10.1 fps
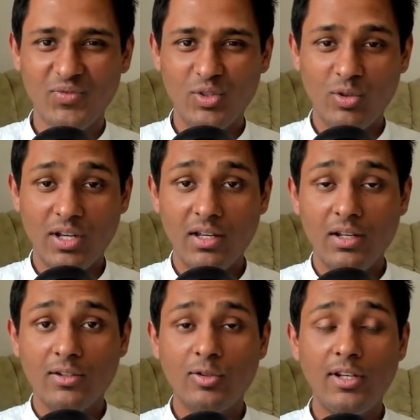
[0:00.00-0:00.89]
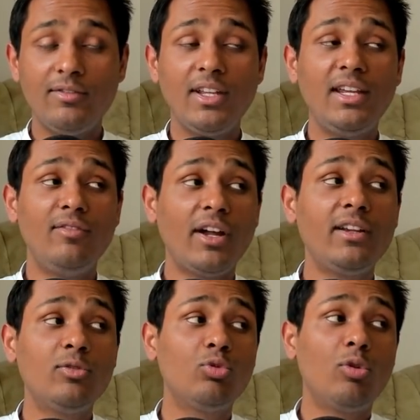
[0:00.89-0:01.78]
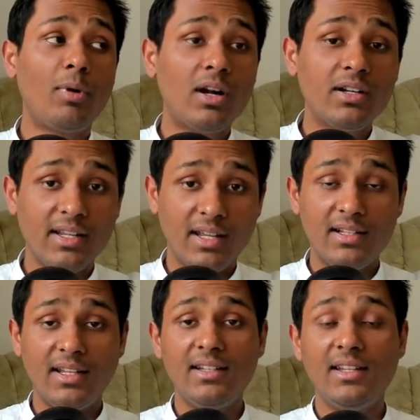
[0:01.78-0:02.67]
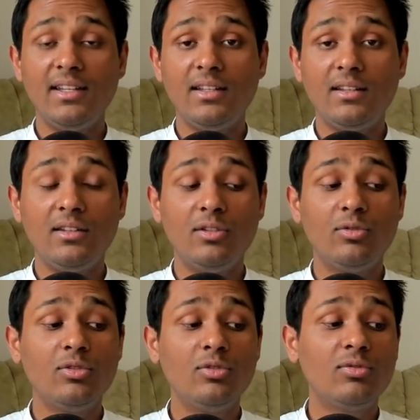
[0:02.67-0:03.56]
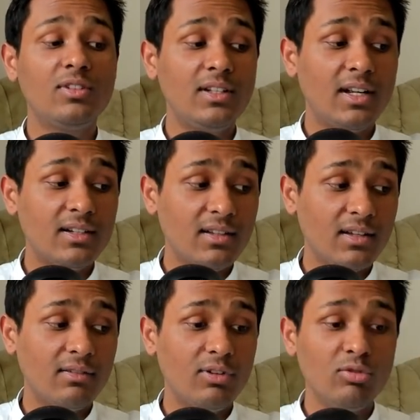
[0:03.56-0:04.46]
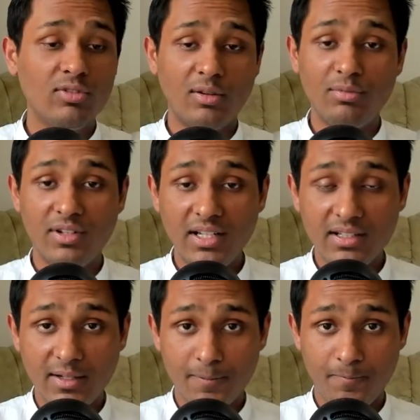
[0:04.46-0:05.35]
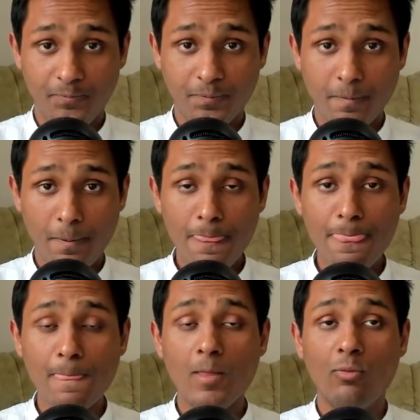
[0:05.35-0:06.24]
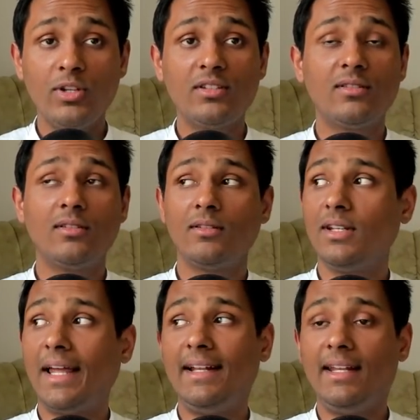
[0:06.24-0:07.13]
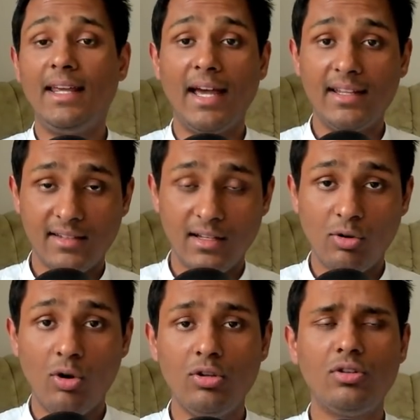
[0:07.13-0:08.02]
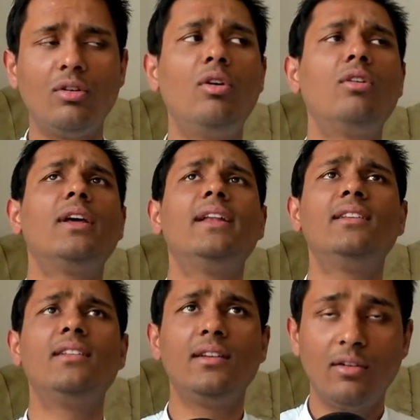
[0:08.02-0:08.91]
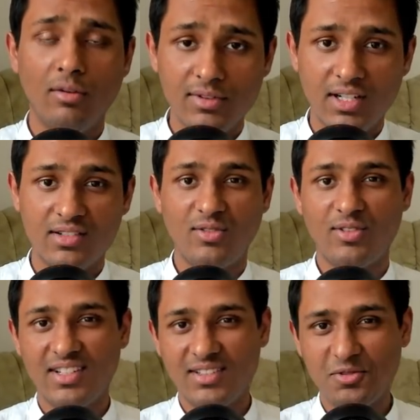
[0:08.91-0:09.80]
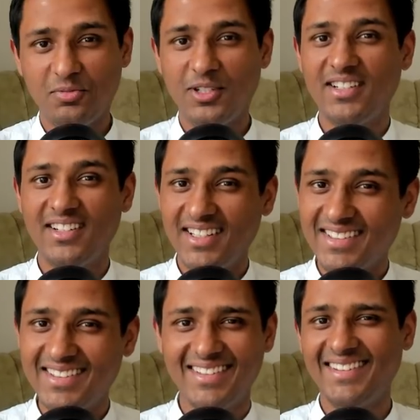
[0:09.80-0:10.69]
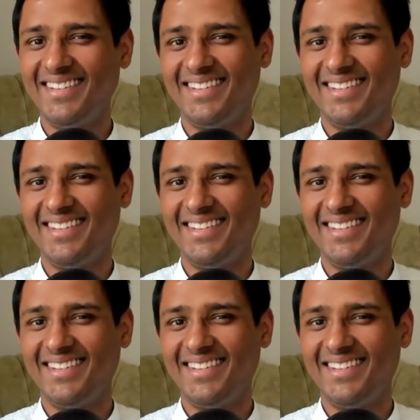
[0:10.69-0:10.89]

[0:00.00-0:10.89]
Okay, so if they invite you to a party and then you see that they're giving you some drink there, which likely has alcohol or anything of that sort. Yes, so many drinks.